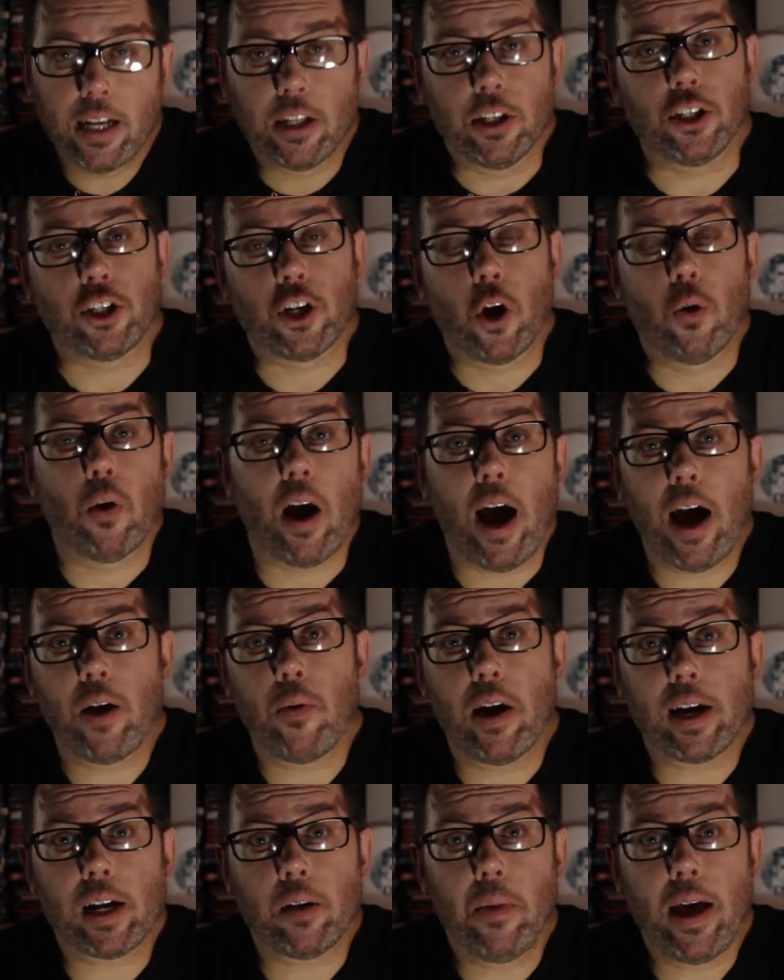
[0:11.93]
the show where I
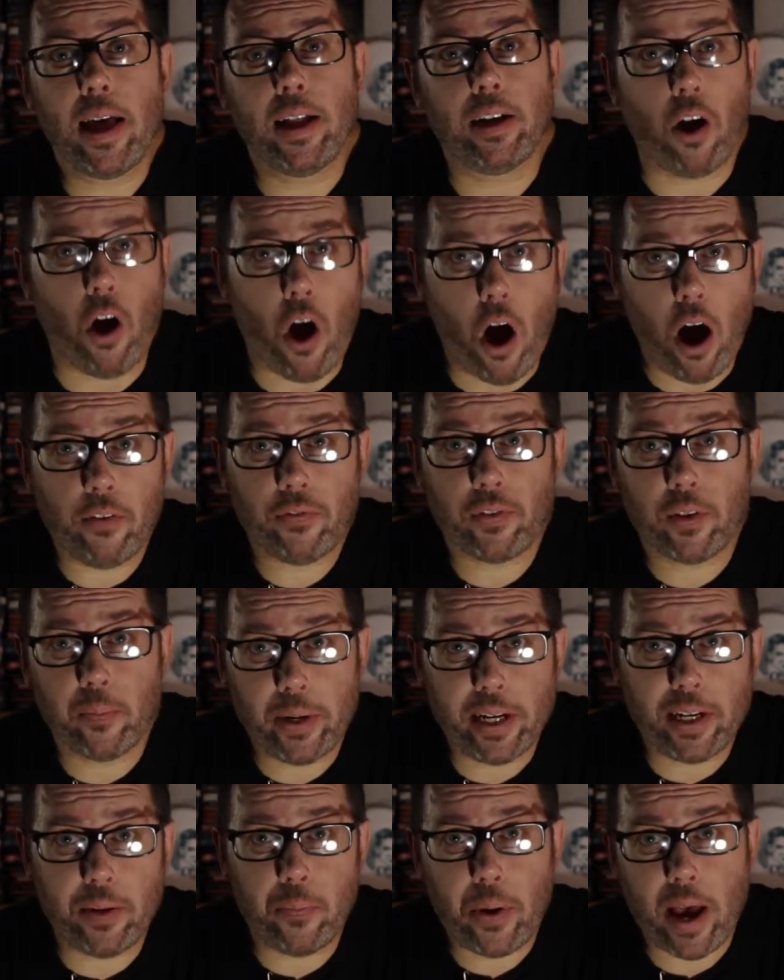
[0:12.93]
recommend
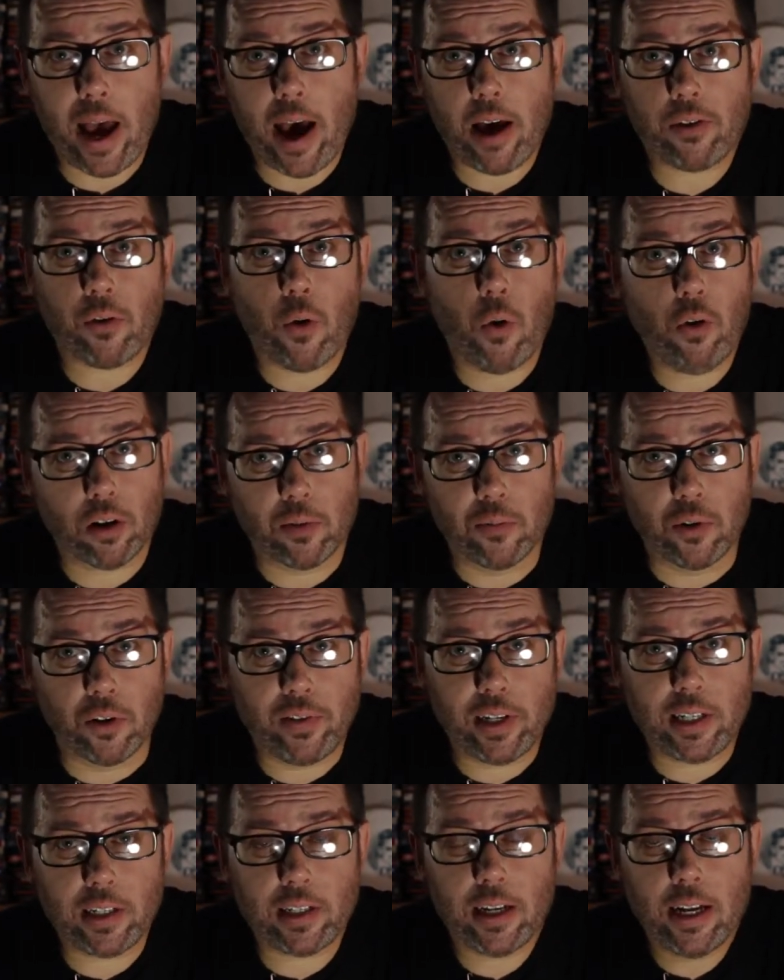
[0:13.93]
off-the-beaten-path horror
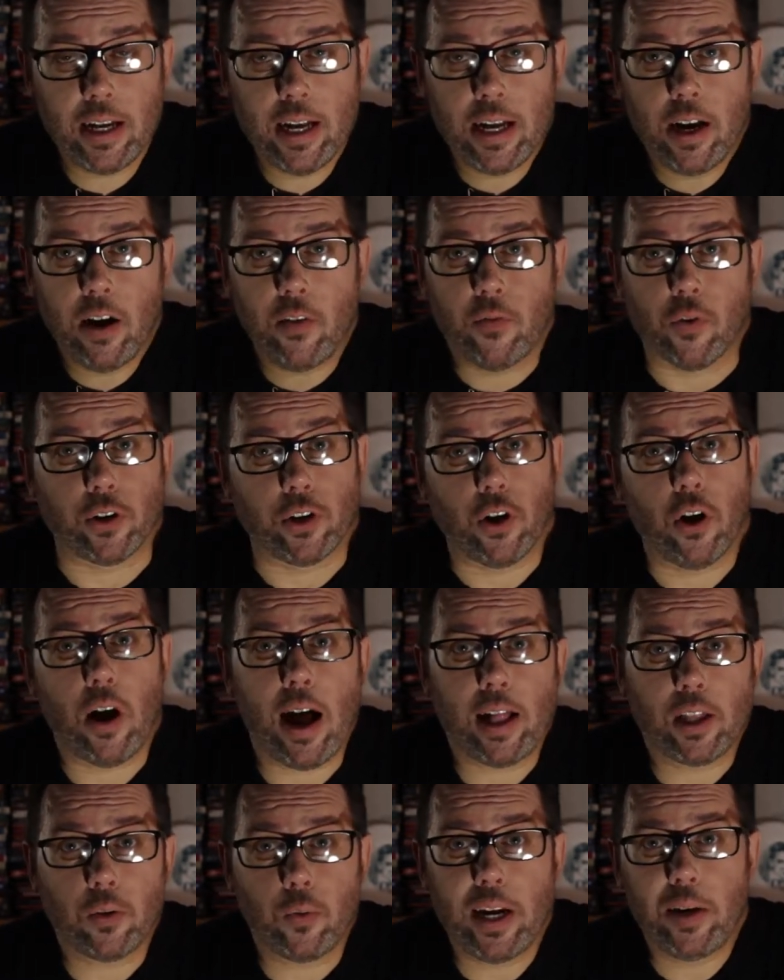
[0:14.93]
movies for your
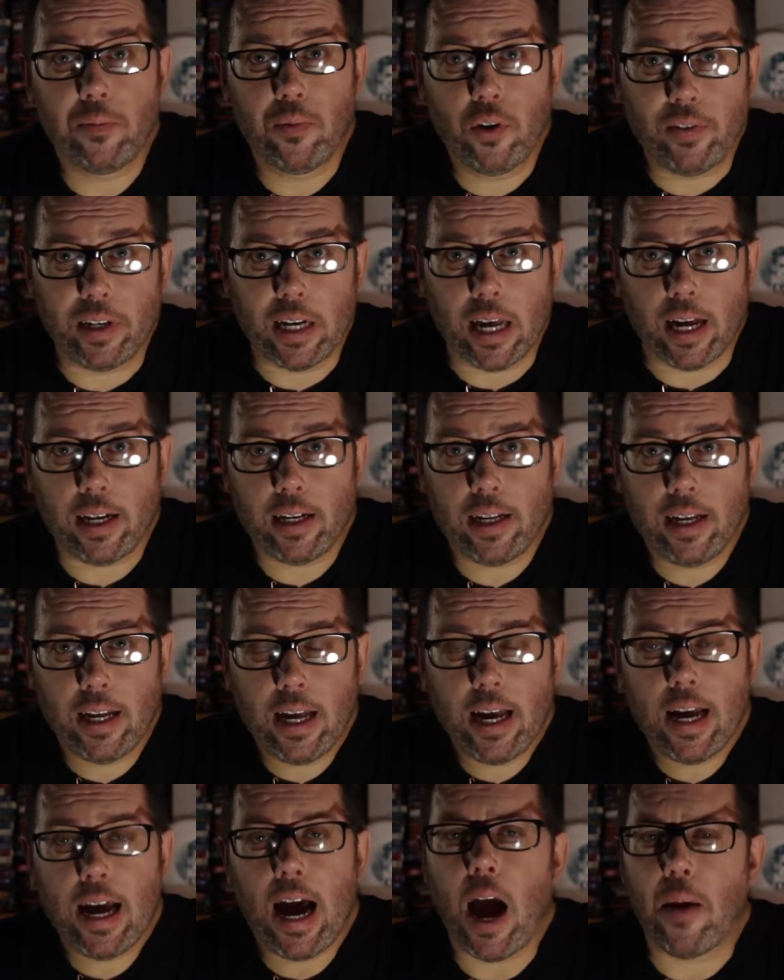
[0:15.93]
Halloween movie night.
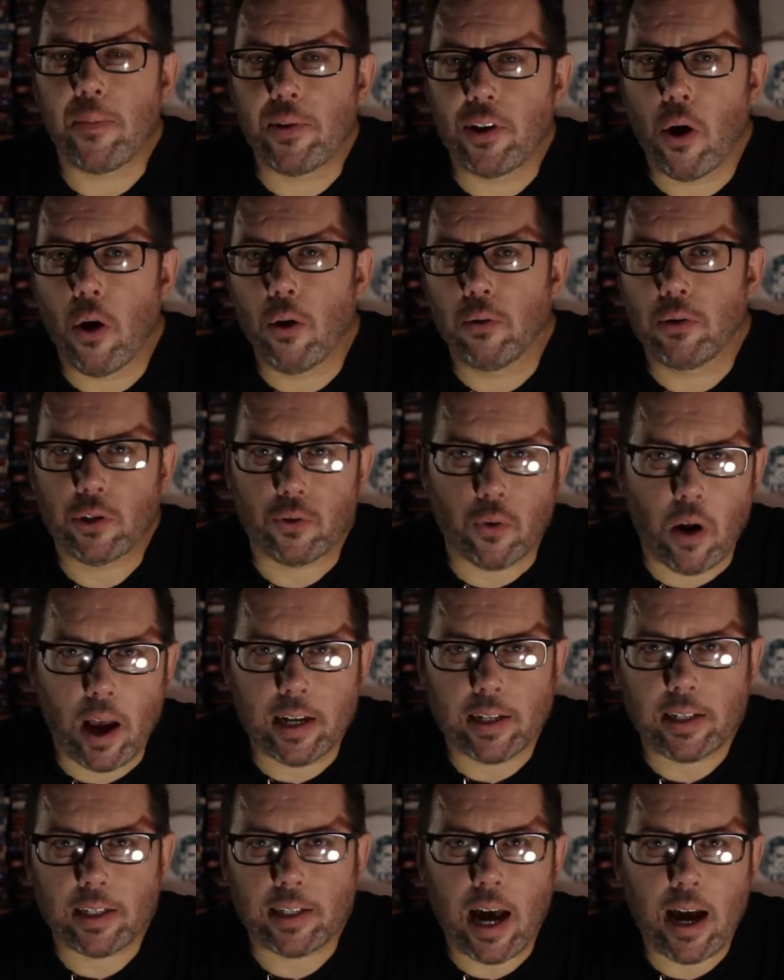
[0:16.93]
I'm your host,
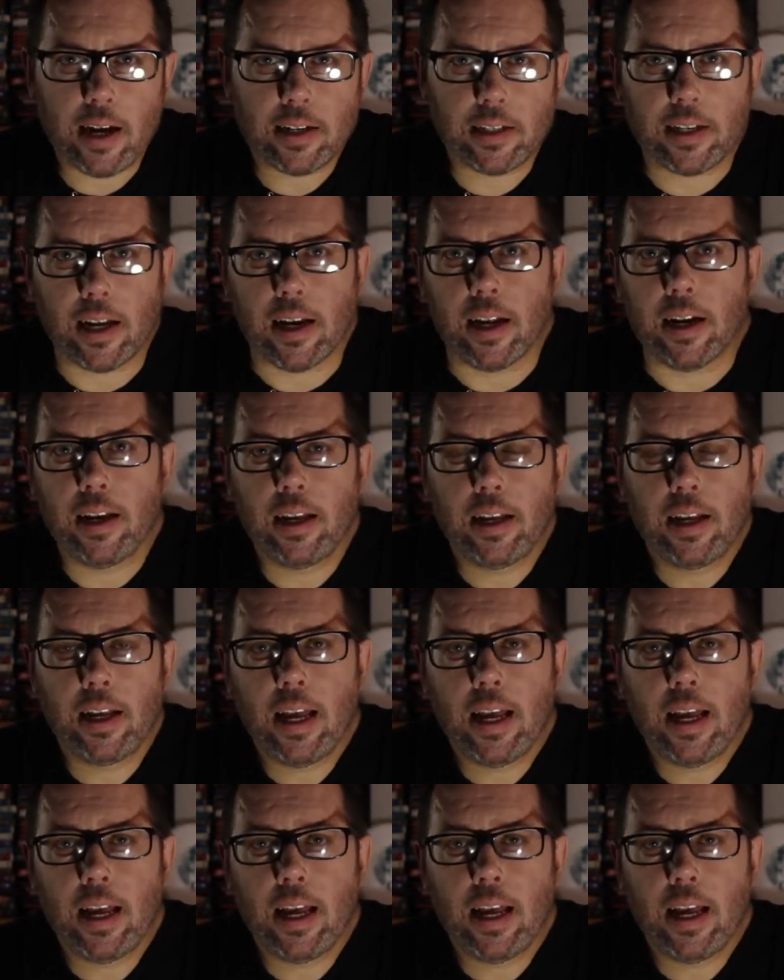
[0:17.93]
Ryan Stockstad,